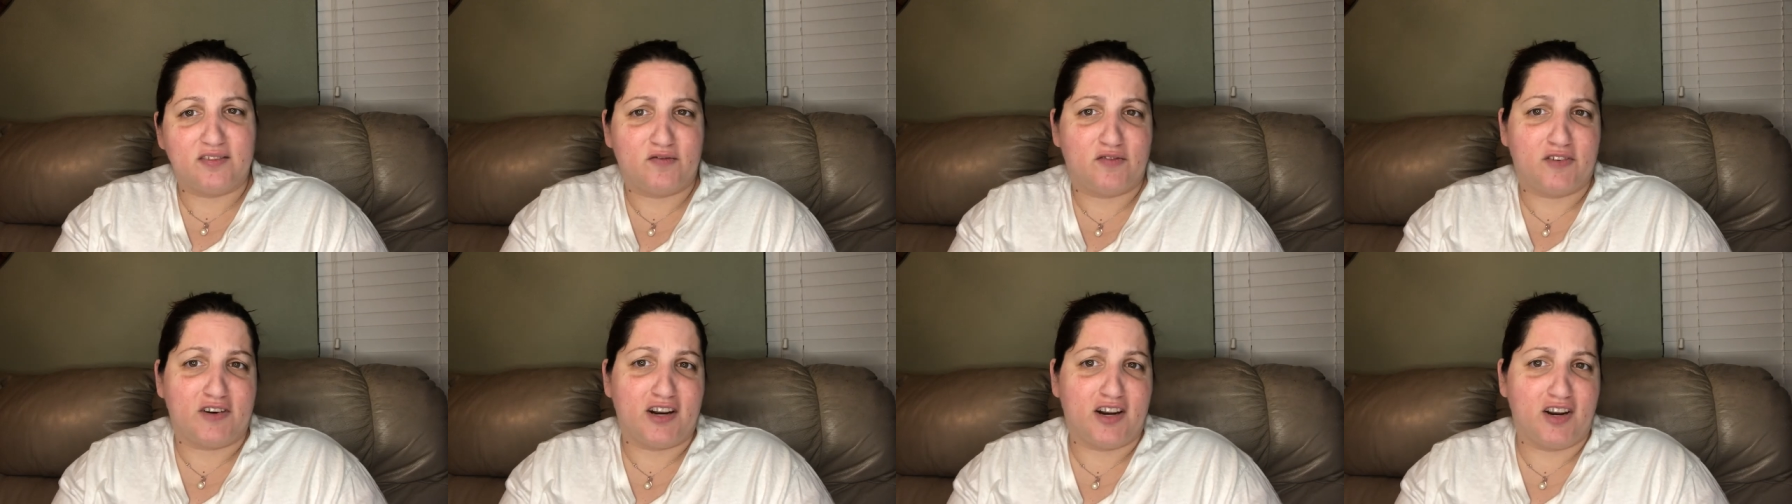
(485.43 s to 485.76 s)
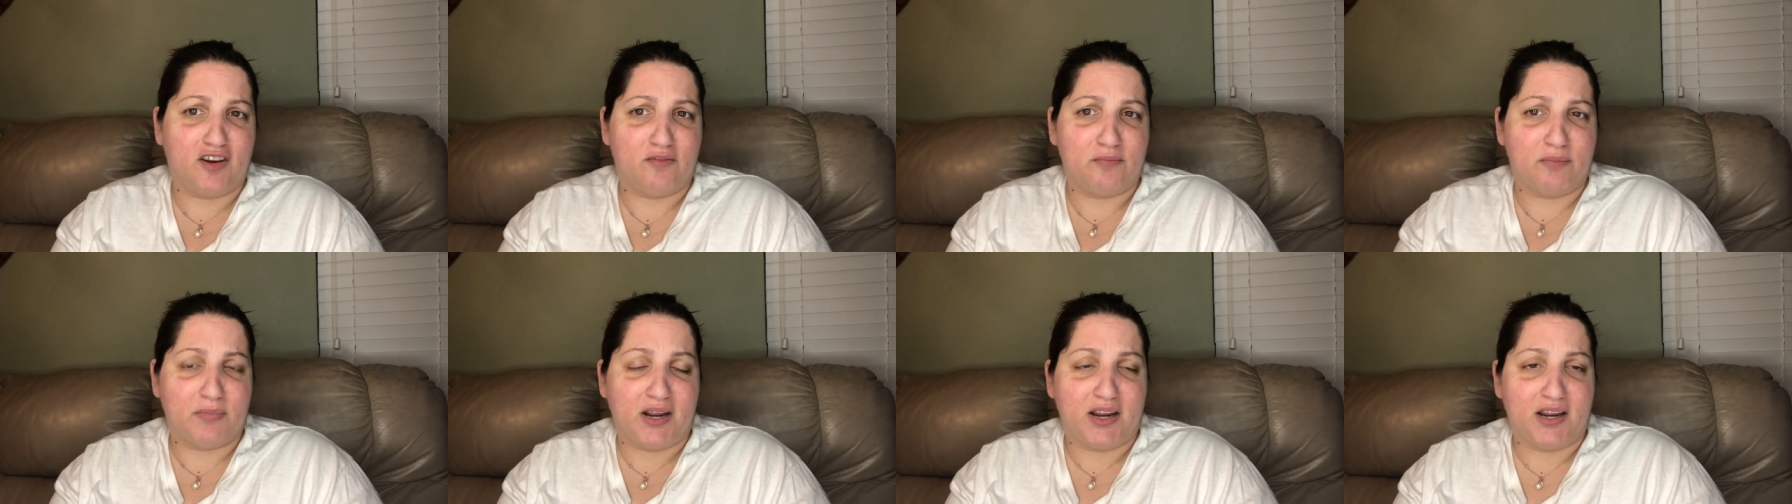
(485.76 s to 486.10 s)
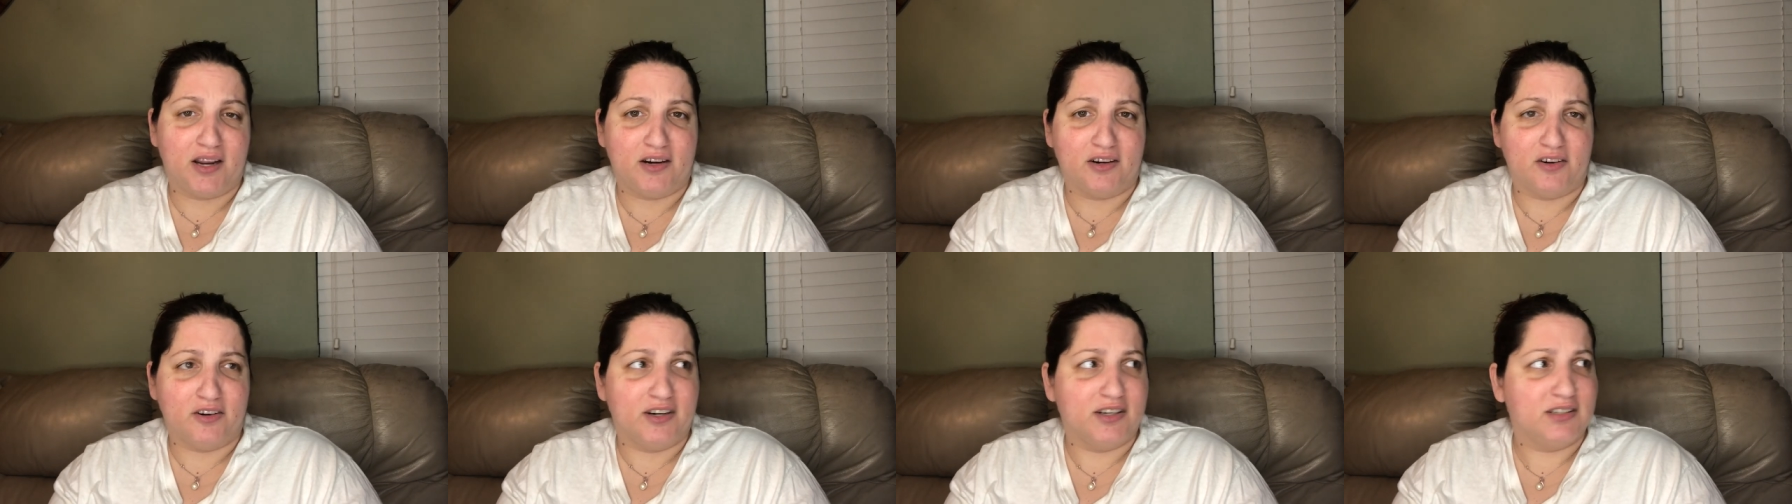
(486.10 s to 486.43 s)
forgive my
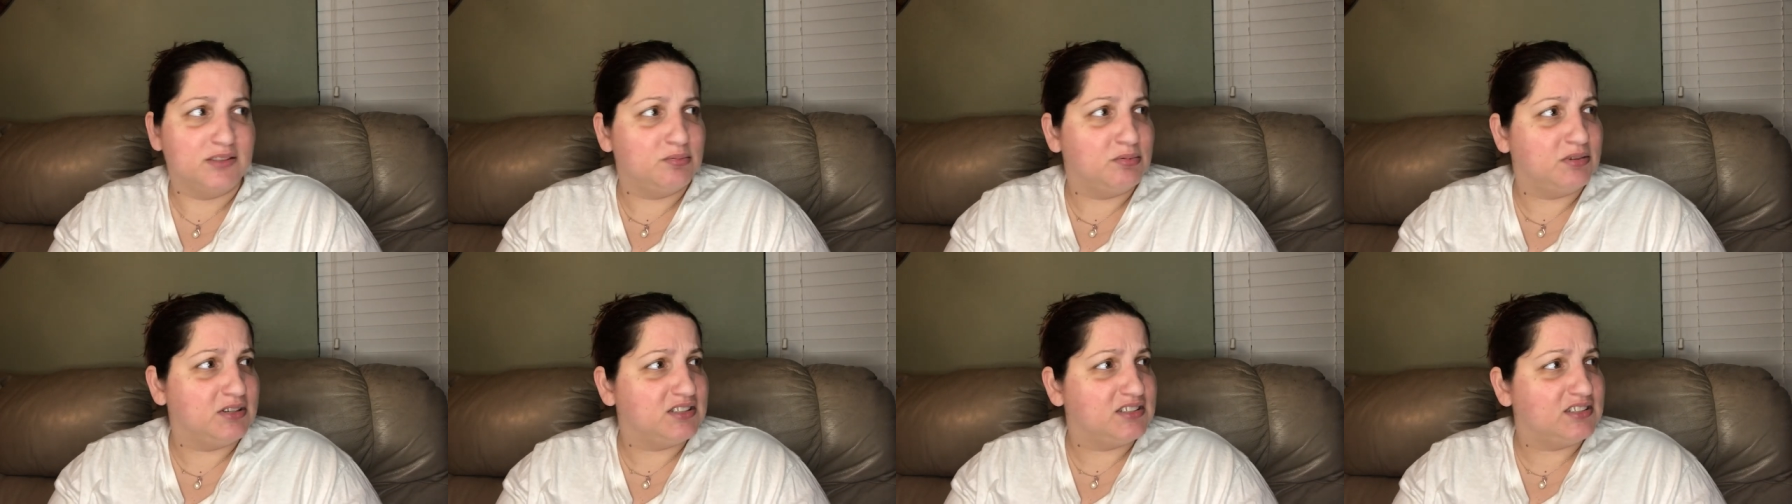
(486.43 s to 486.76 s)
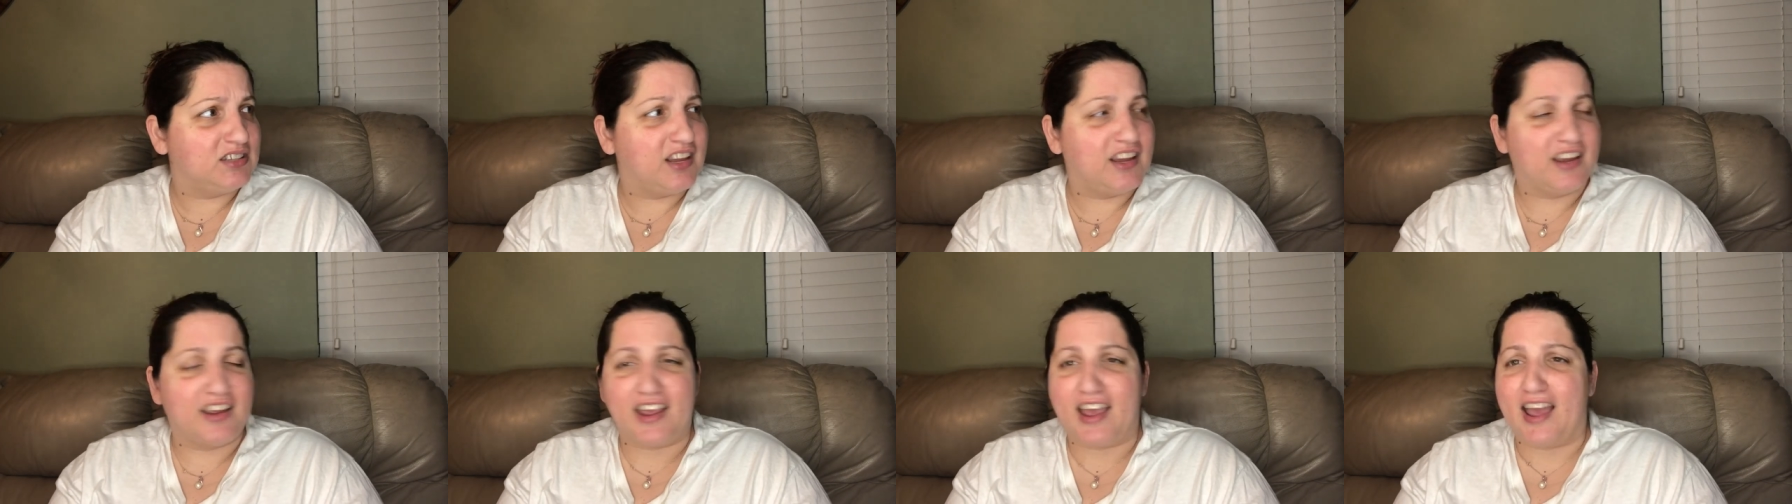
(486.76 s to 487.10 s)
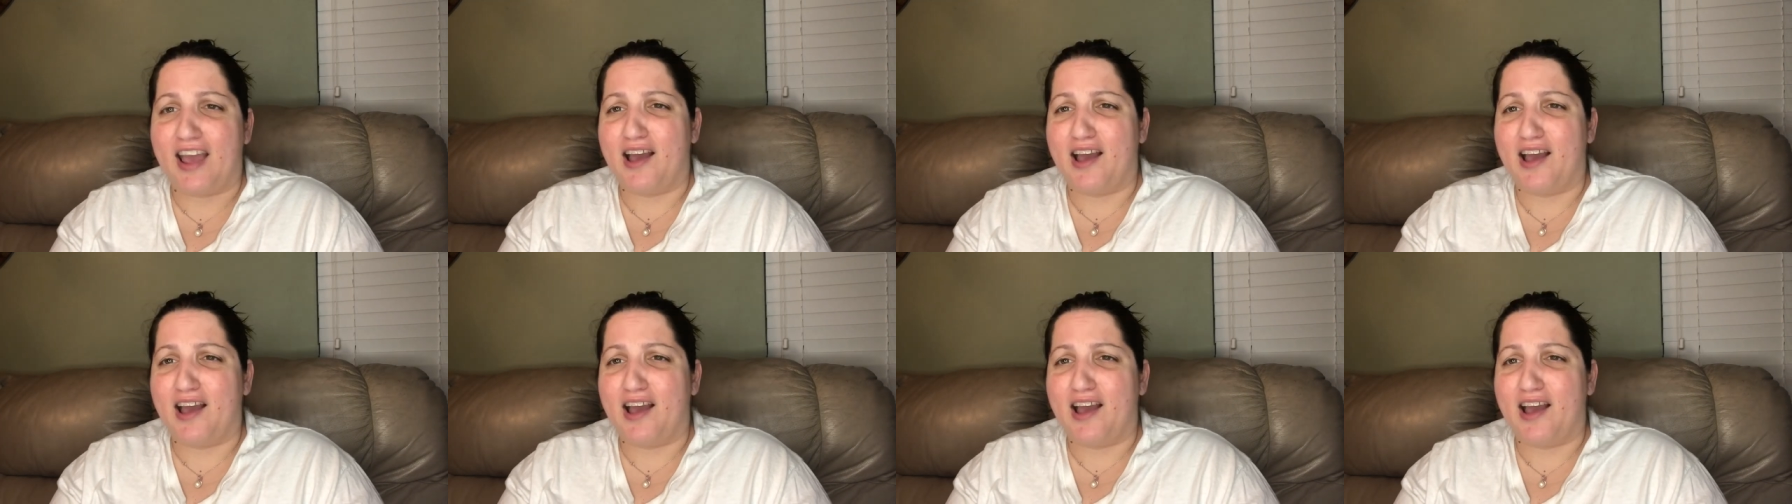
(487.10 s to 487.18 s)
ignorance, but it's like